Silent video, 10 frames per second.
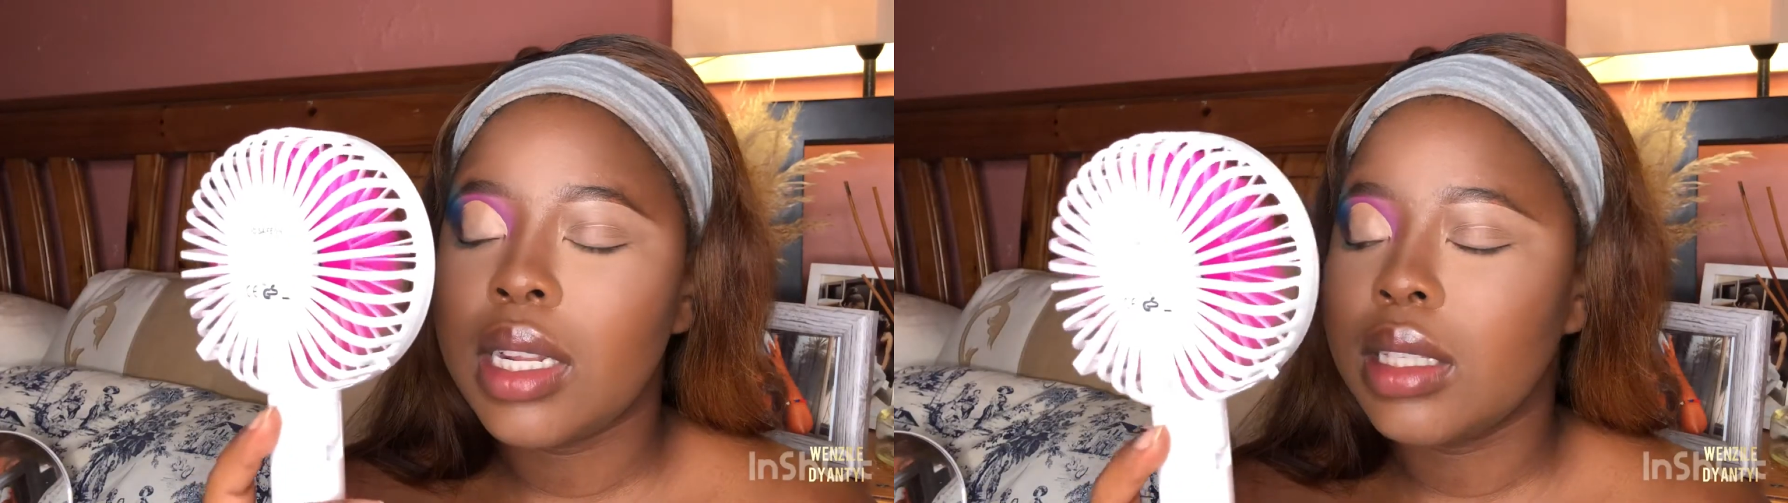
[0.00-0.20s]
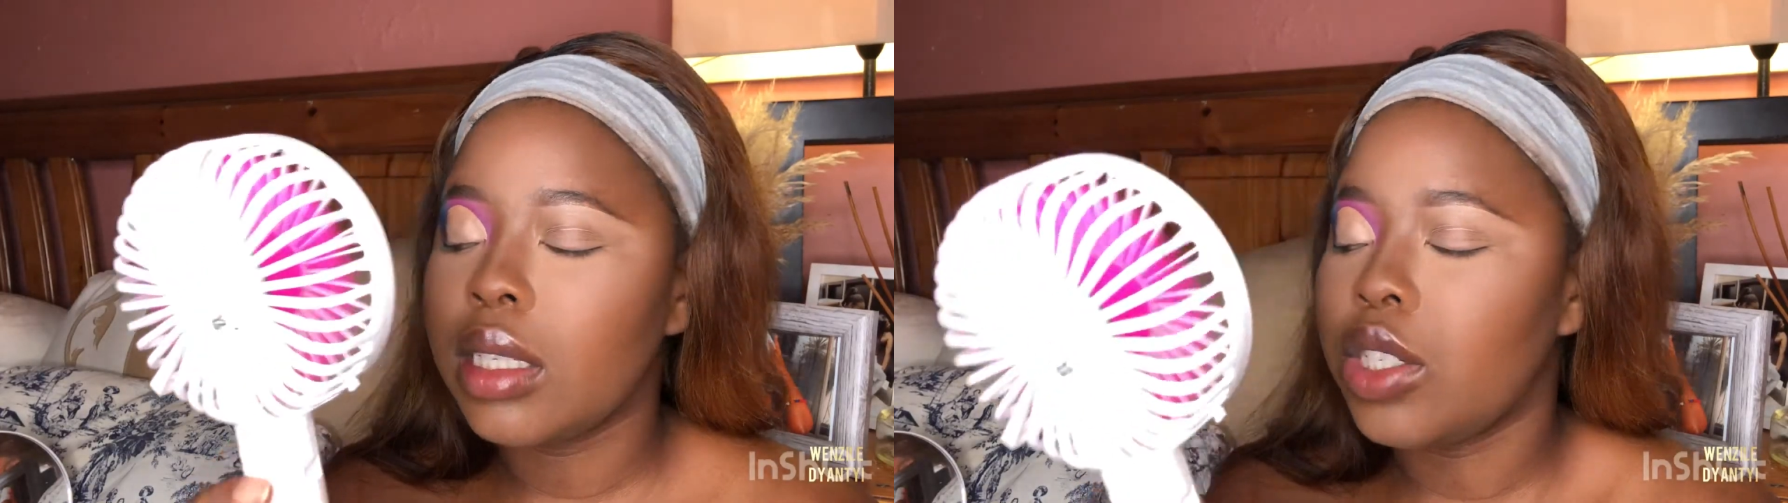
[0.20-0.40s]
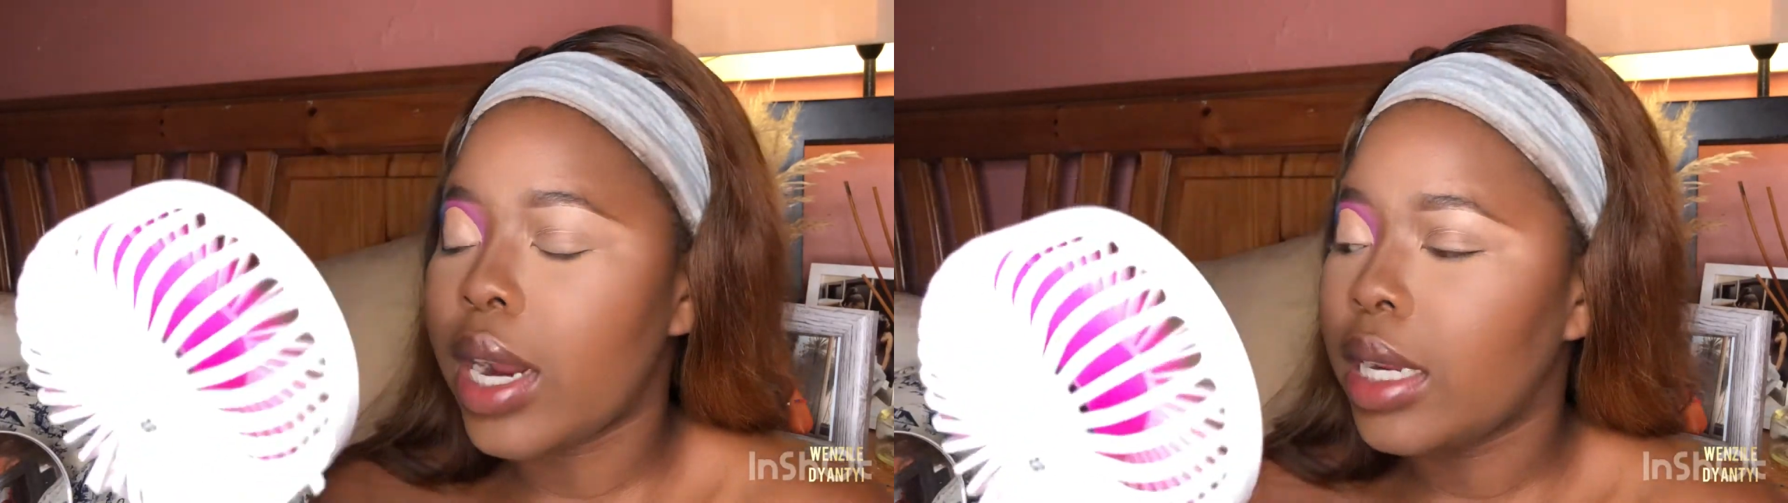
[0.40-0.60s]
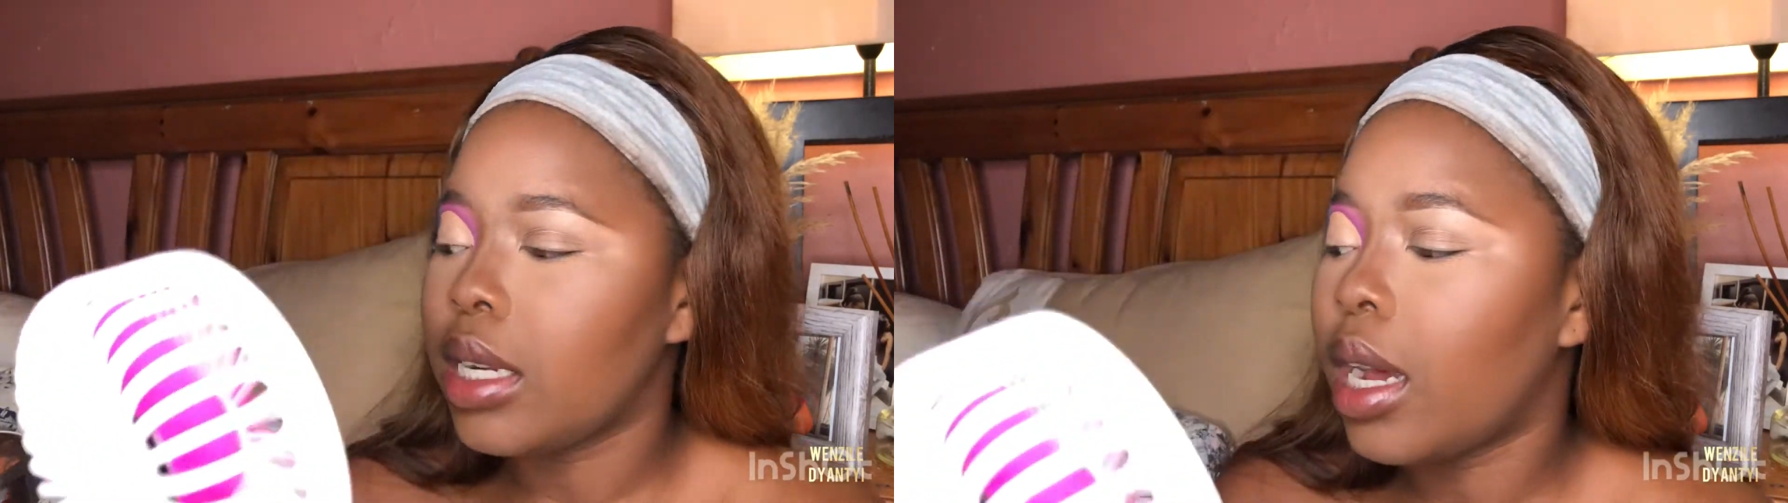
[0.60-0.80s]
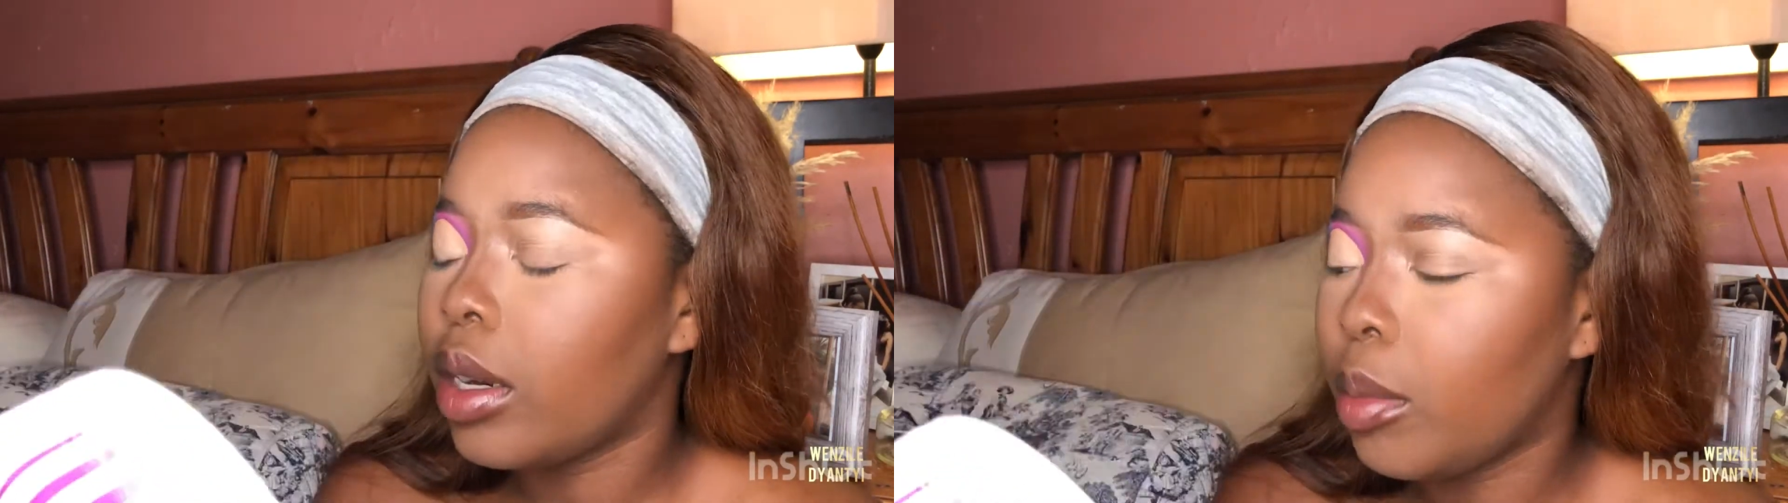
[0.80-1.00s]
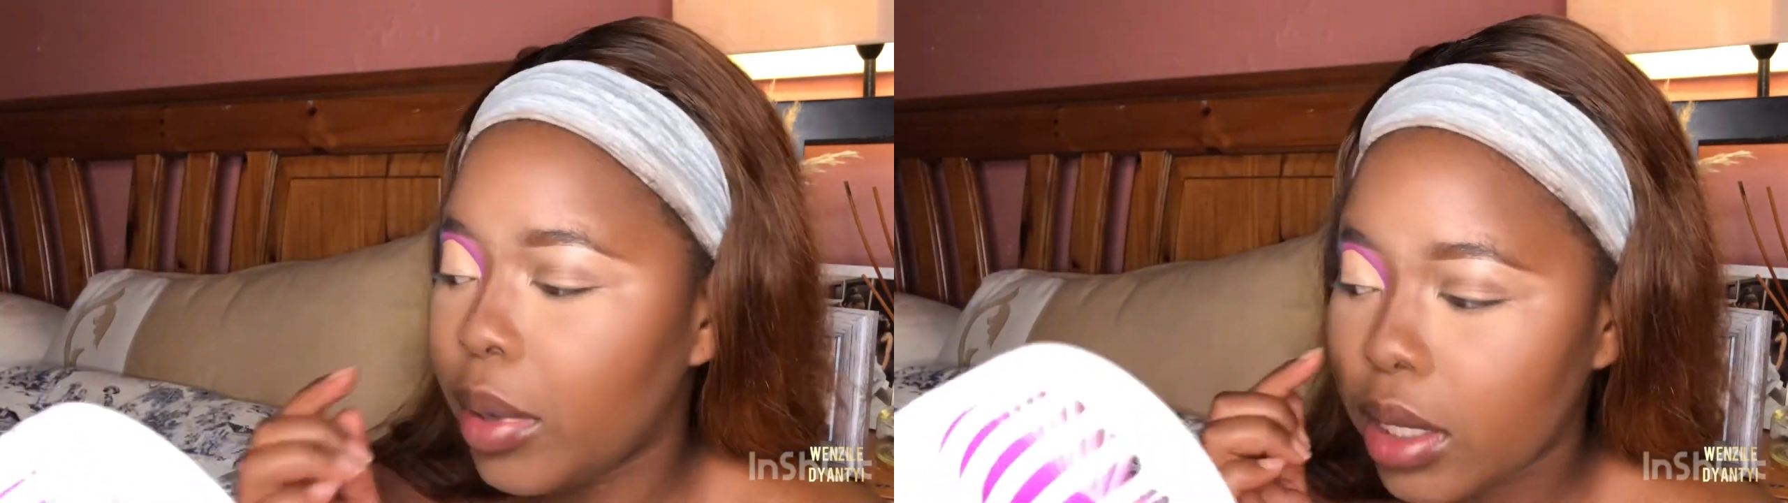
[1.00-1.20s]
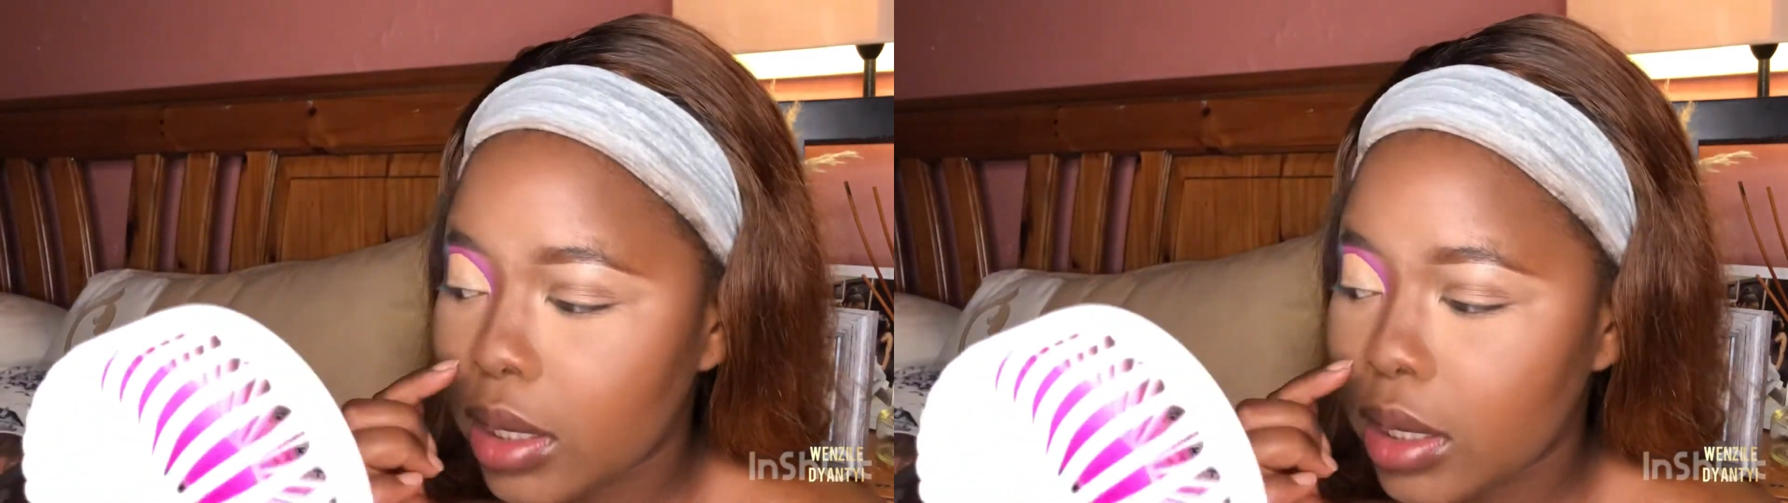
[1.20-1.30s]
to dry down a bit.